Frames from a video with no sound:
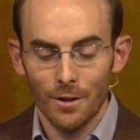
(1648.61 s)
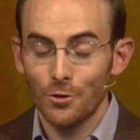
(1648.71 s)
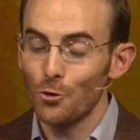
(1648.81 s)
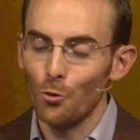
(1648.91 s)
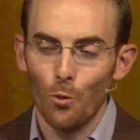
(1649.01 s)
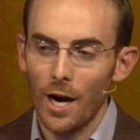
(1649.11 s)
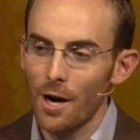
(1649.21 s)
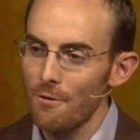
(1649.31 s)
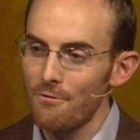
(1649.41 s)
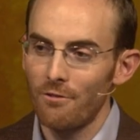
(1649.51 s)
to
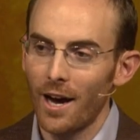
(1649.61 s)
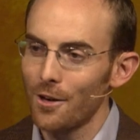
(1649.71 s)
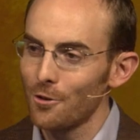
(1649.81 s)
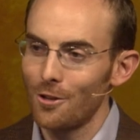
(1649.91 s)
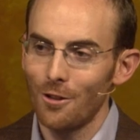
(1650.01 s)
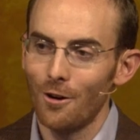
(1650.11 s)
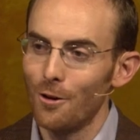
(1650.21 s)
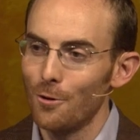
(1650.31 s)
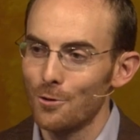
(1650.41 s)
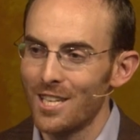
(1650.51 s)
wear finer
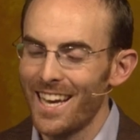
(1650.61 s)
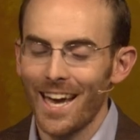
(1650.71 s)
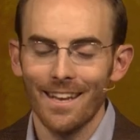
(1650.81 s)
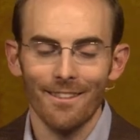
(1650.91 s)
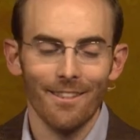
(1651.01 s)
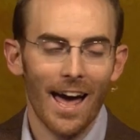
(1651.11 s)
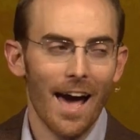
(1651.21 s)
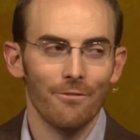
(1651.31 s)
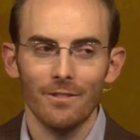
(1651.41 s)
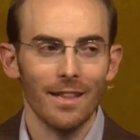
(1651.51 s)
clothes and
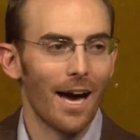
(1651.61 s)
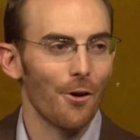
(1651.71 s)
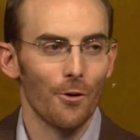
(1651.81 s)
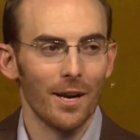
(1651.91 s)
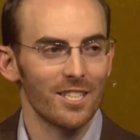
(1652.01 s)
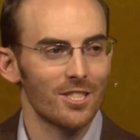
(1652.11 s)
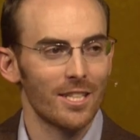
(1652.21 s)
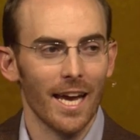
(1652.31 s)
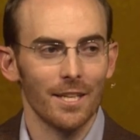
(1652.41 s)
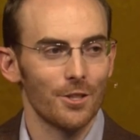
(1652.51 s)
laugh louder at a
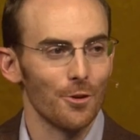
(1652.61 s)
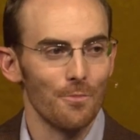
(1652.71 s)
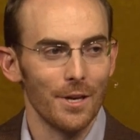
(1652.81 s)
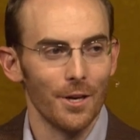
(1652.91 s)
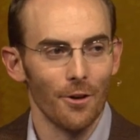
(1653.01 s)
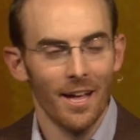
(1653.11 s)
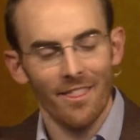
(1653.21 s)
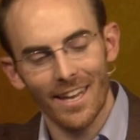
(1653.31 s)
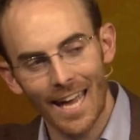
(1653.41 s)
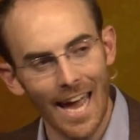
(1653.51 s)
scantier meal
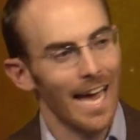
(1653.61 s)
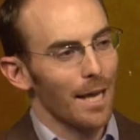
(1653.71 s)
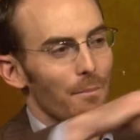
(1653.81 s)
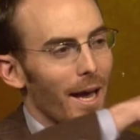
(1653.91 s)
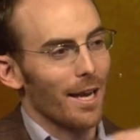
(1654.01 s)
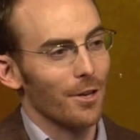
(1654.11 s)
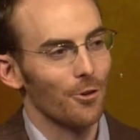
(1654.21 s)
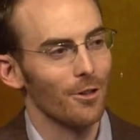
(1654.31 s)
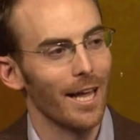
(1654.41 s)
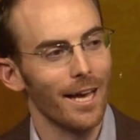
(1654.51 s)
than any man in
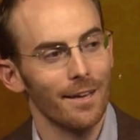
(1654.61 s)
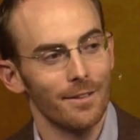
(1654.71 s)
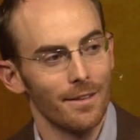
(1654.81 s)
your land.